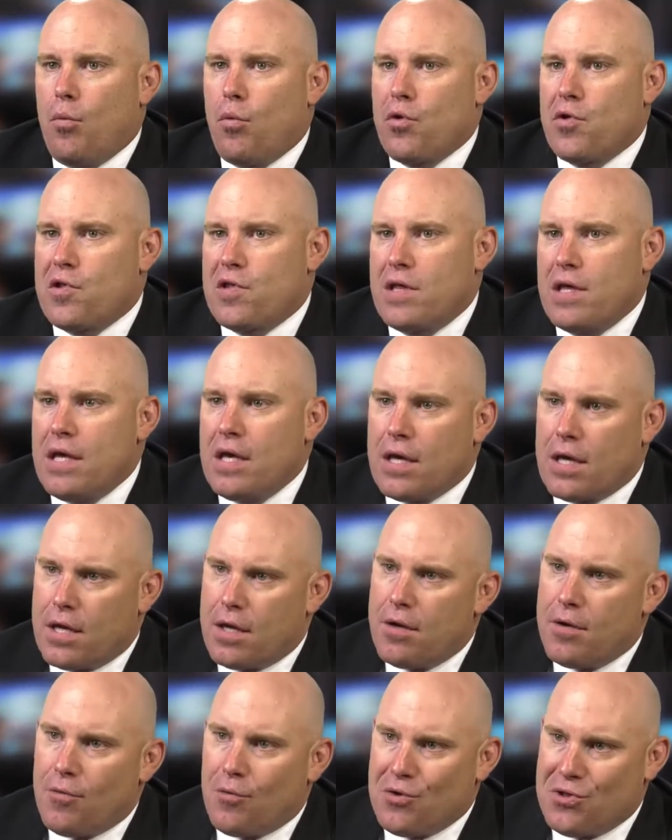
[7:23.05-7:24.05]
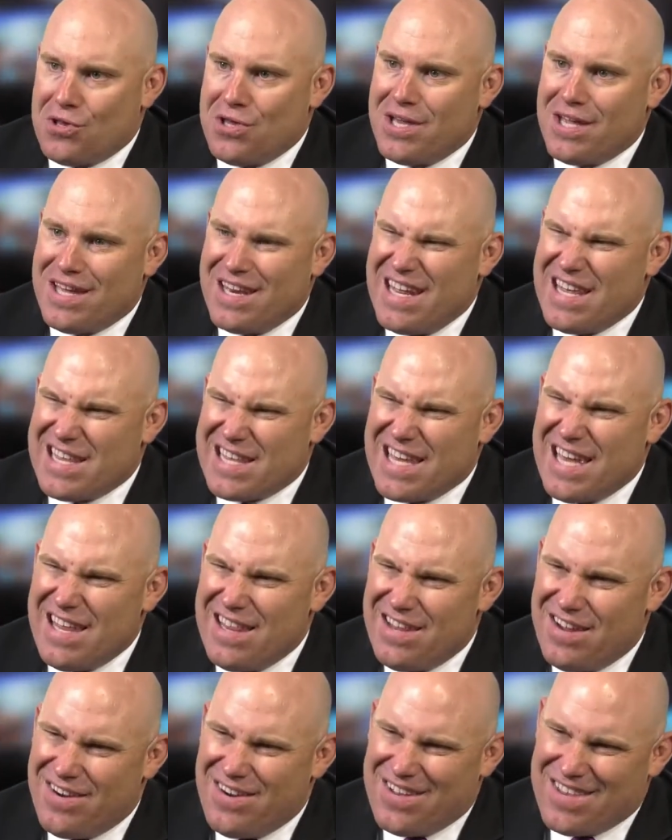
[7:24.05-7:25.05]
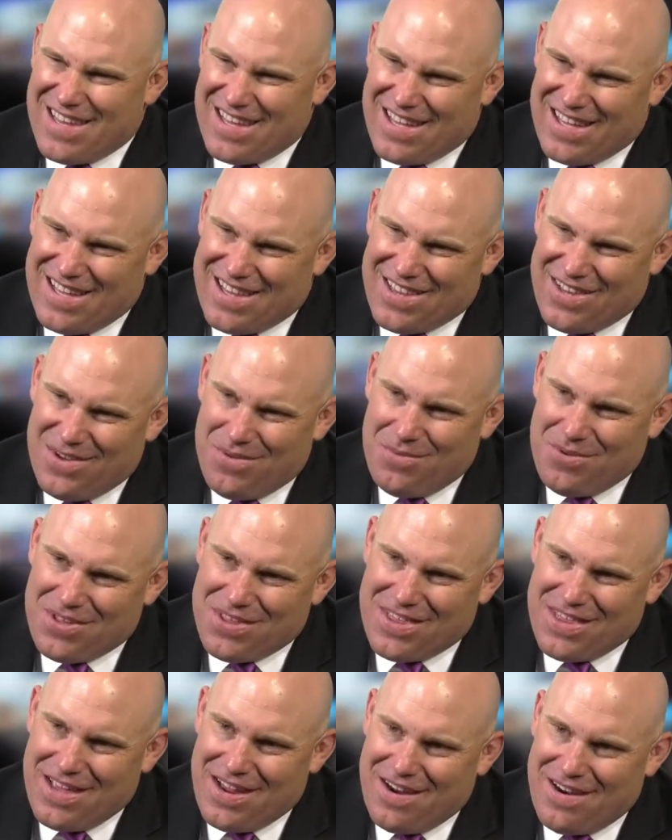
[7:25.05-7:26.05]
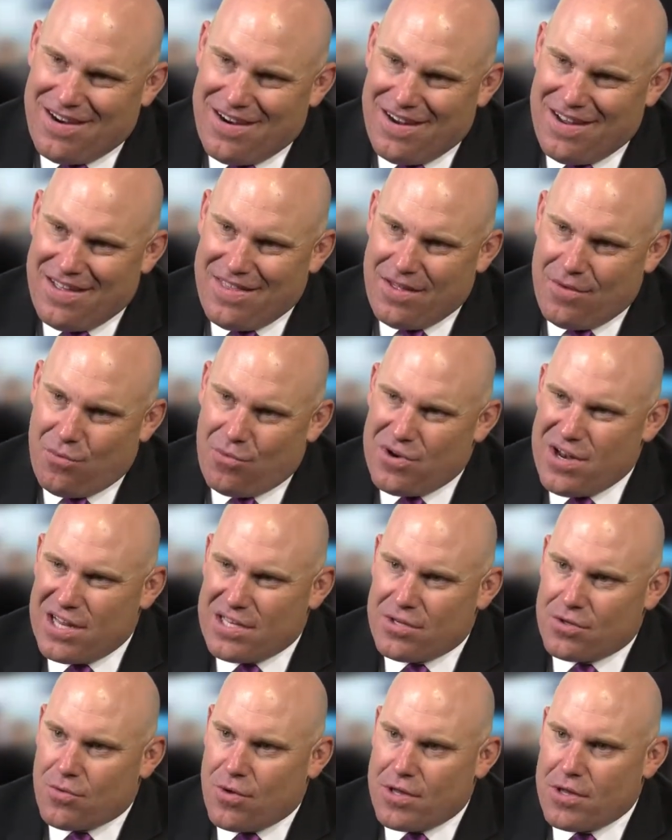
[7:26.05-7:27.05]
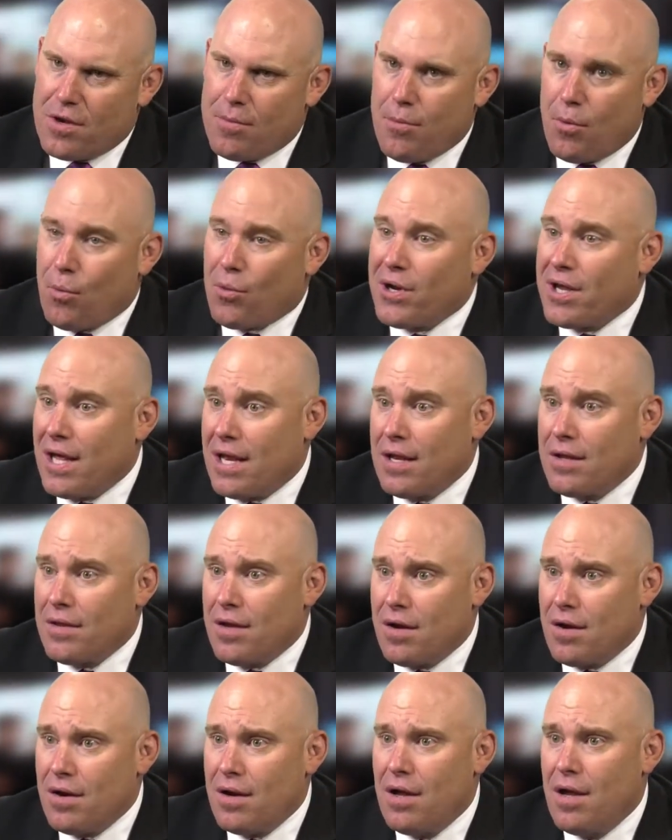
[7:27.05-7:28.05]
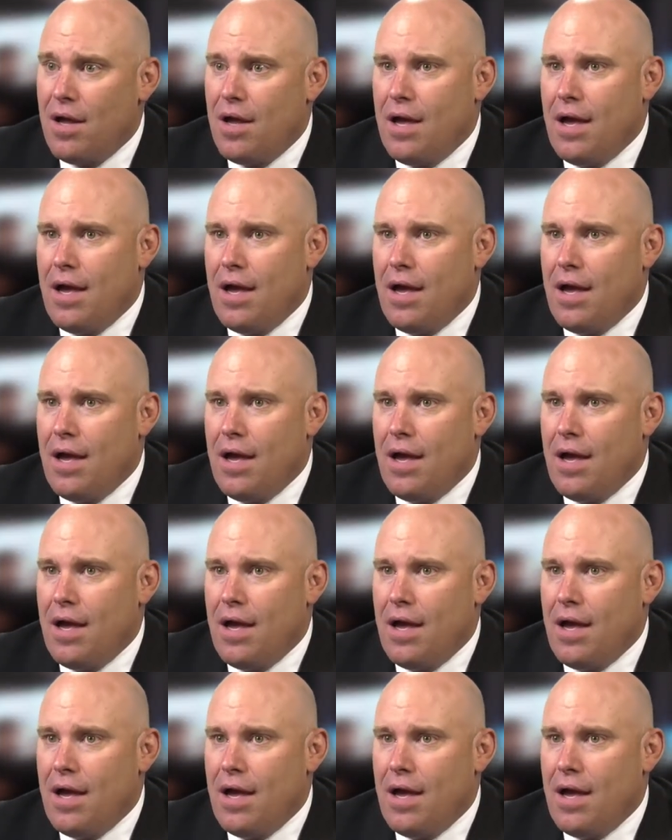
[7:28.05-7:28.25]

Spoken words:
We're seeing it, it's getting there, it's almost there, and then we're not just quite there, but we're getting there.